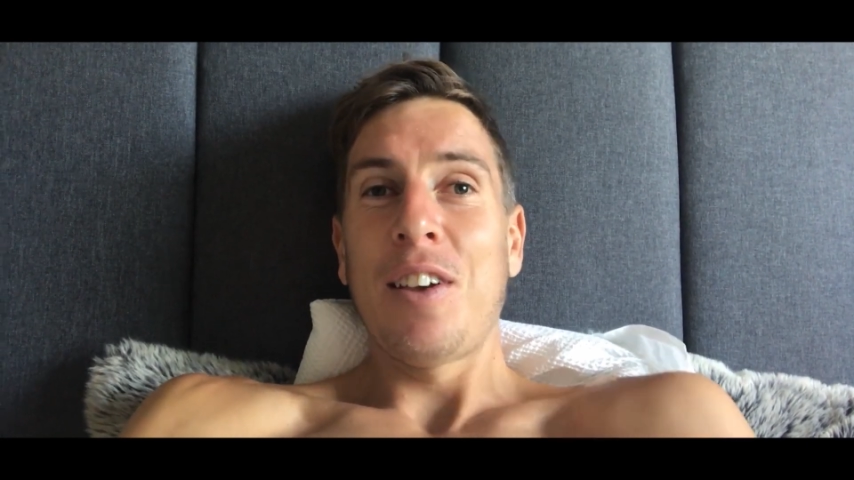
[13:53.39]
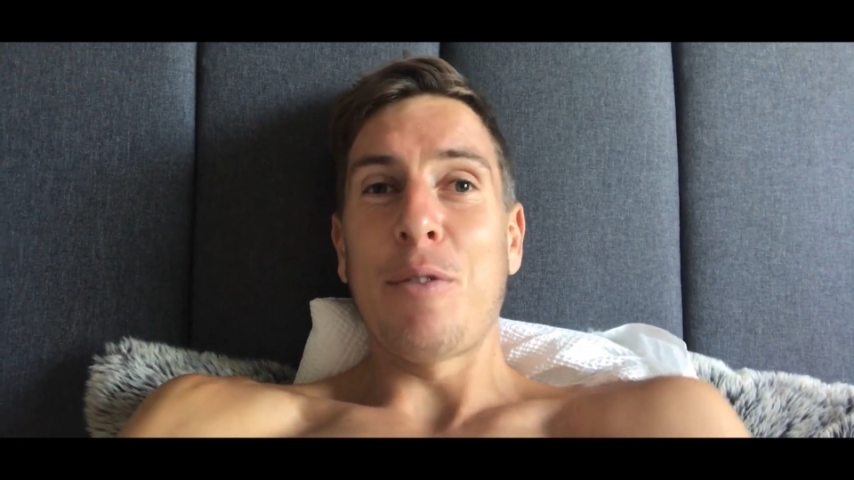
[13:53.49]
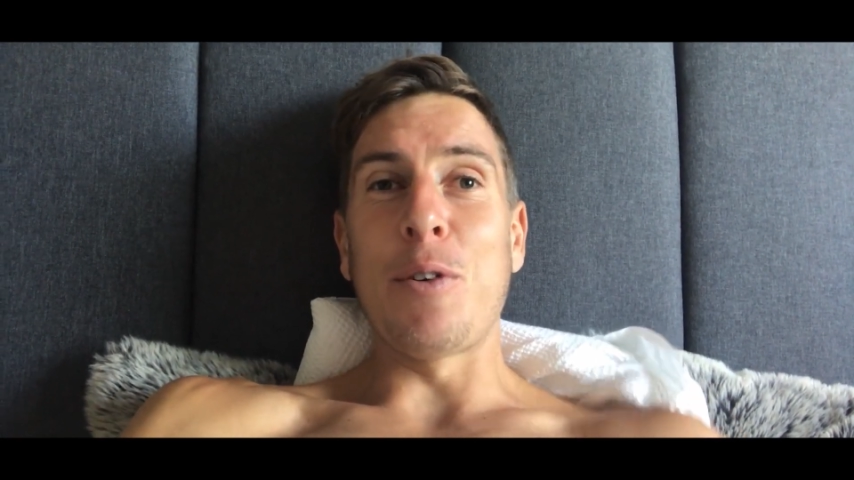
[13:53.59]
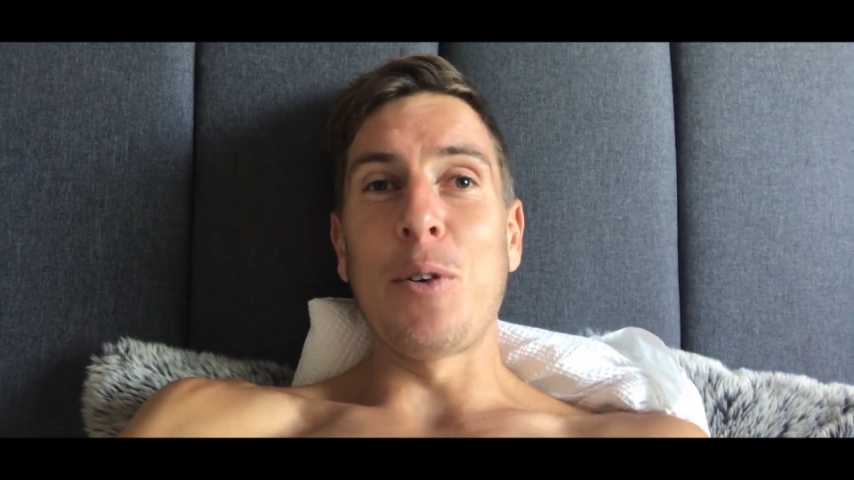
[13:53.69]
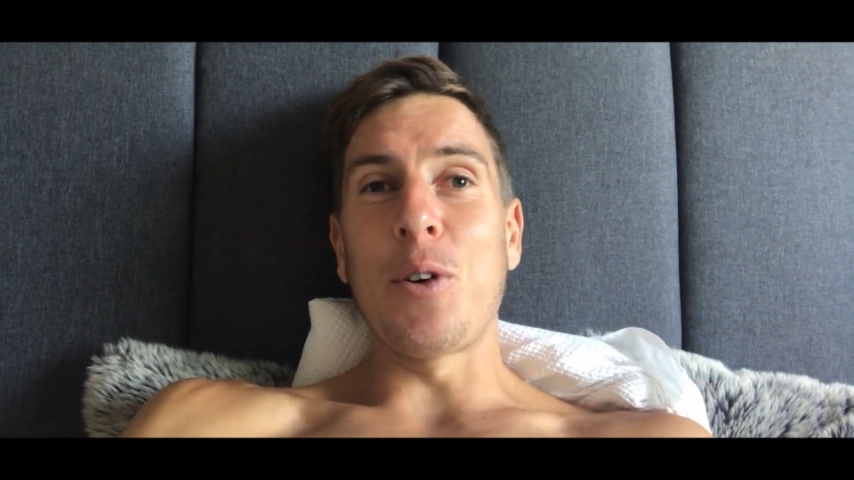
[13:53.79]
I
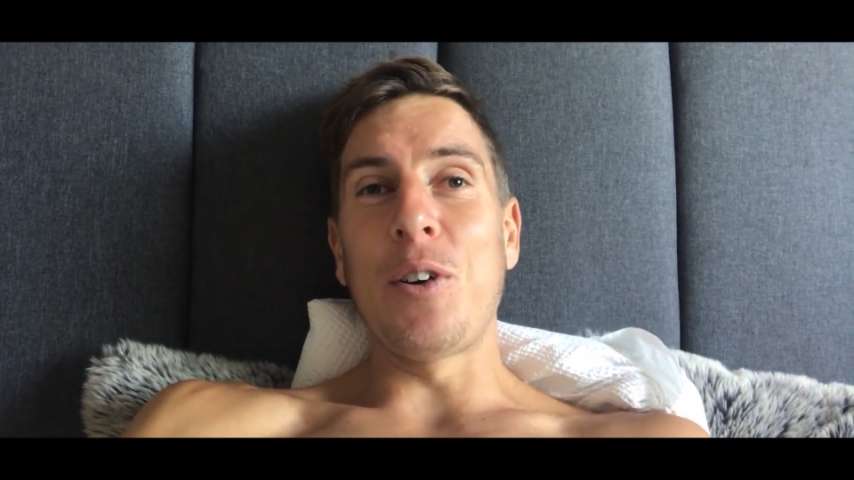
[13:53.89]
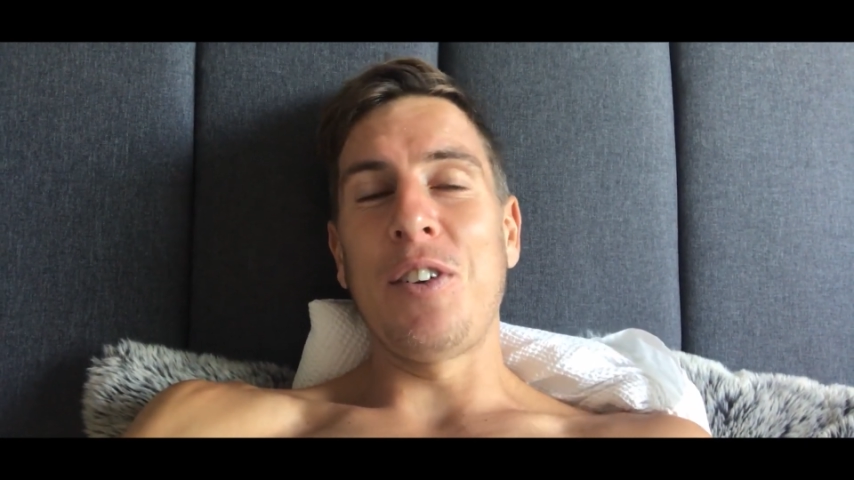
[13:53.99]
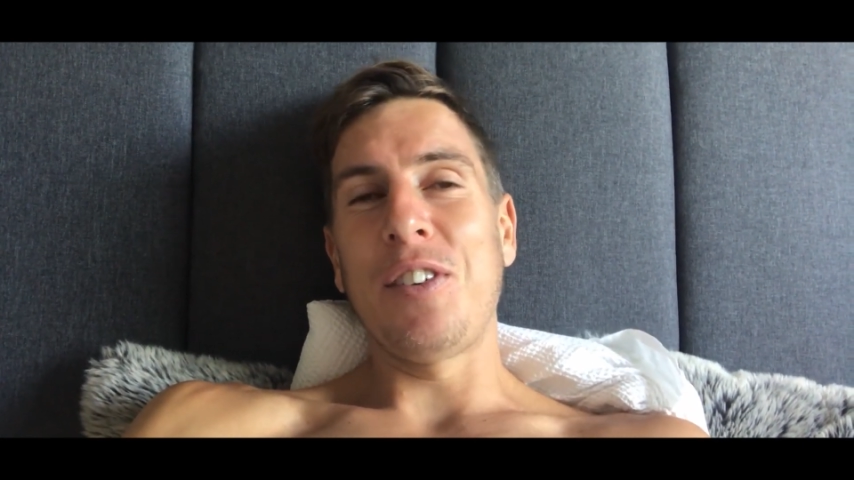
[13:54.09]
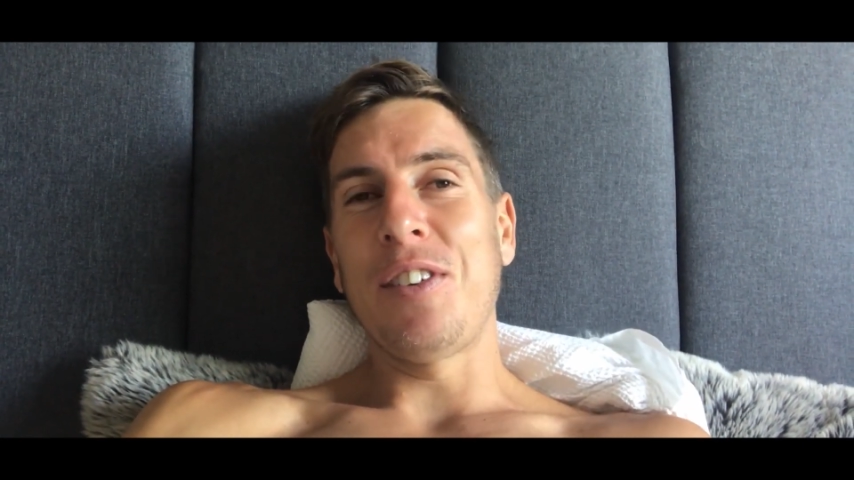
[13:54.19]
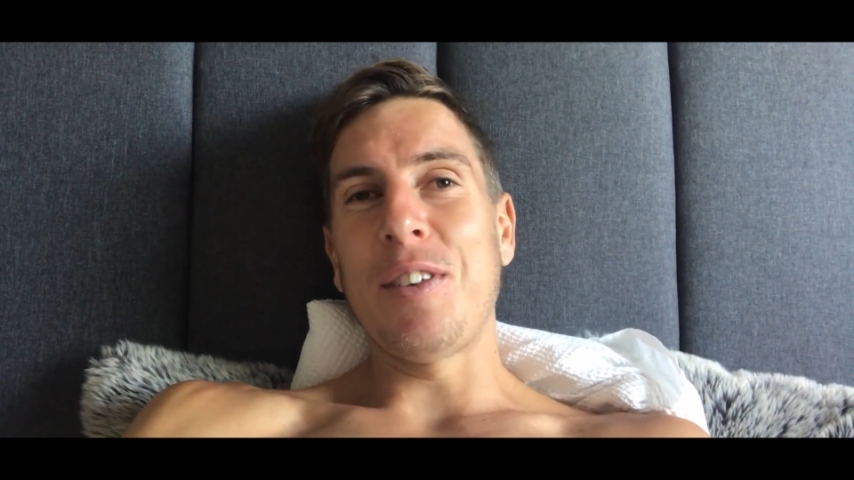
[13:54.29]
feel
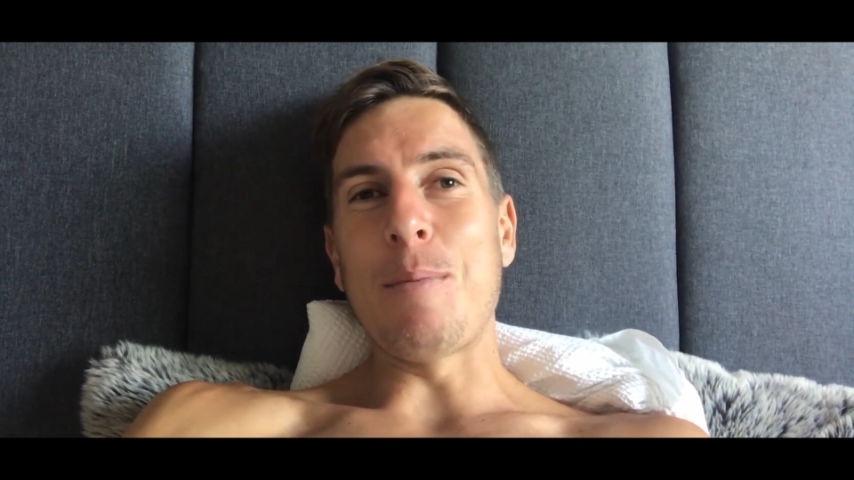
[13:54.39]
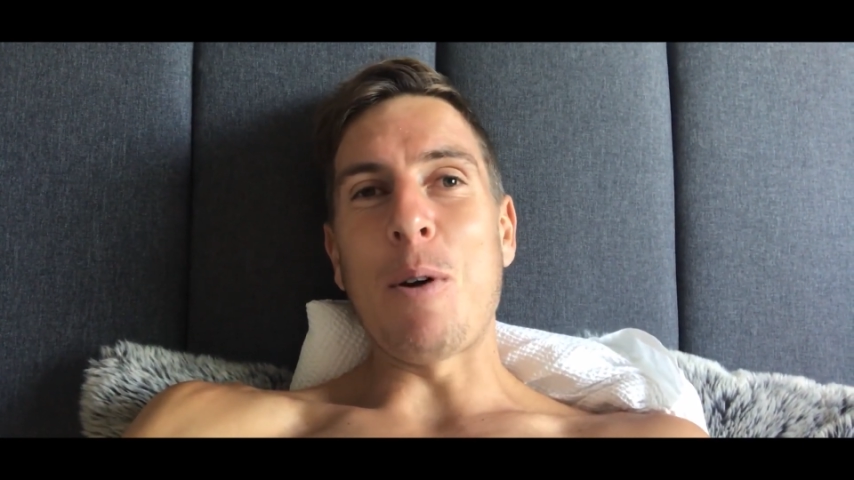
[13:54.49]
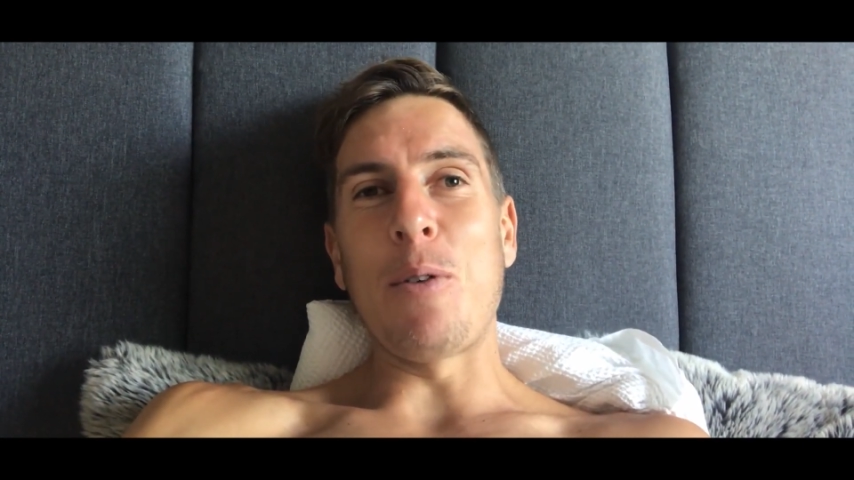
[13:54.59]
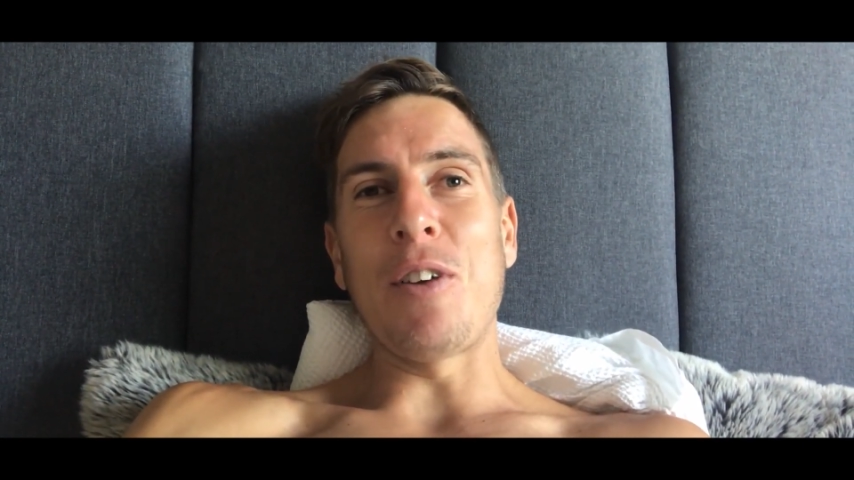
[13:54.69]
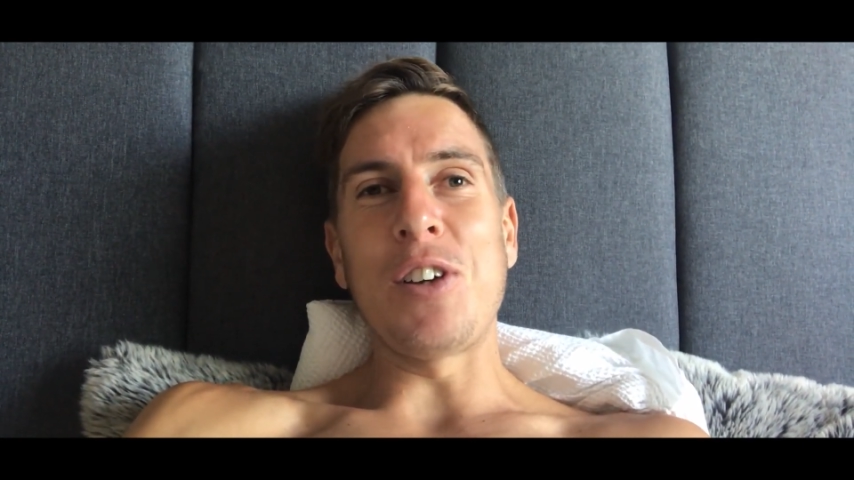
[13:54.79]
good. The
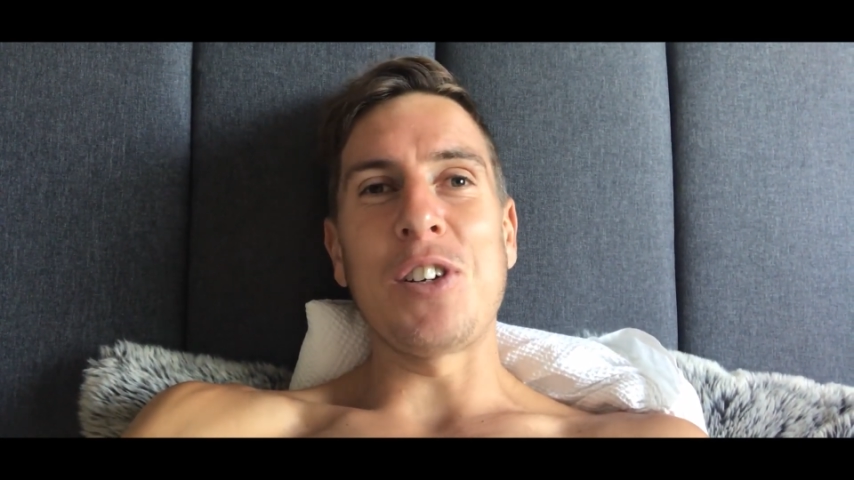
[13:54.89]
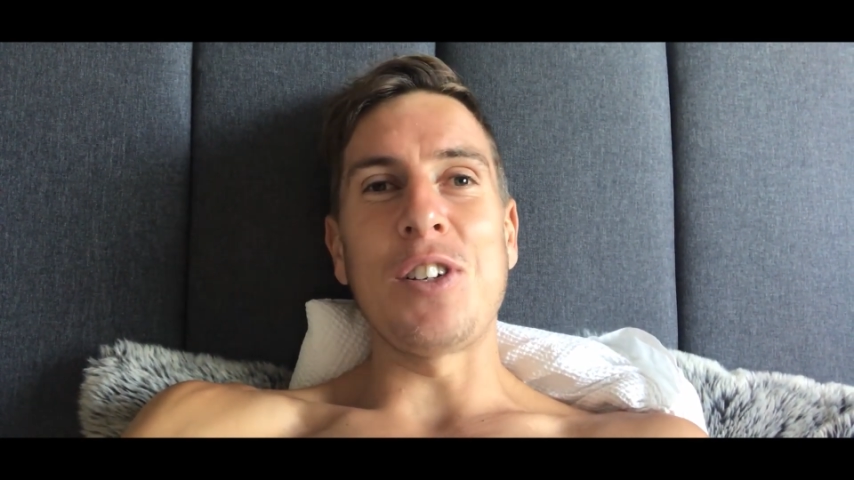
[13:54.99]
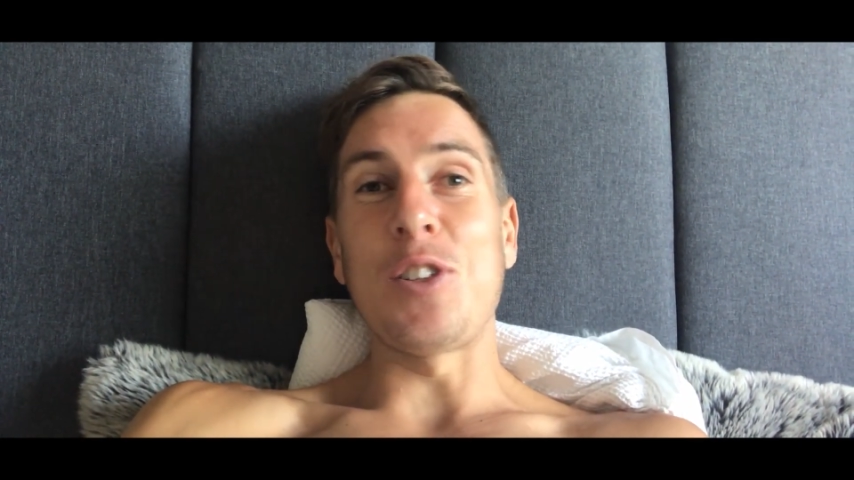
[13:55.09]
motivation,